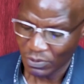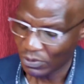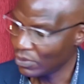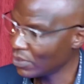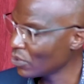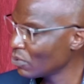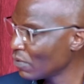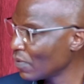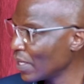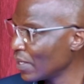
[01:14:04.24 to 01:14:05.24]
is sexual
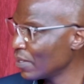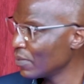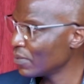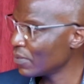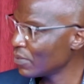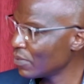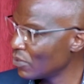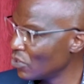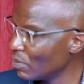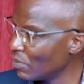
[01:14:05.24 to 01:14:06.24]
violence's
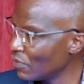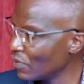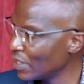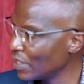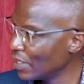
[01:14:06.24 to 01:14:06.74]
GBV.